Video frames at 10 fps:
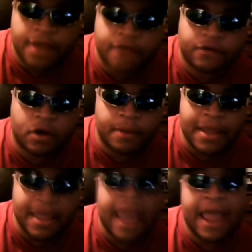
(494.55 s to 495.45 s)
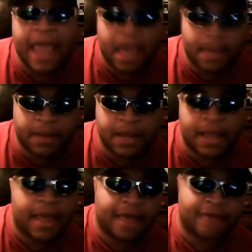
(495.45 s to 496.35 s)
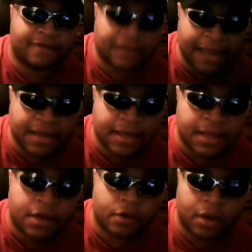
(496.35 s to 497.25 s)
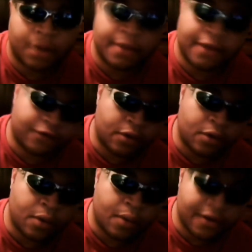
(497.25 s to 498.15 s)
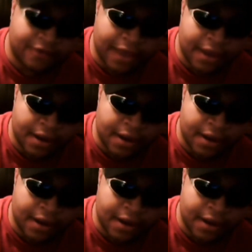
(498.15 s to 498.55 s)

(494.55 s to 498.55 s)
It's going to be a happening, as the late Gorilla Monsoon once said.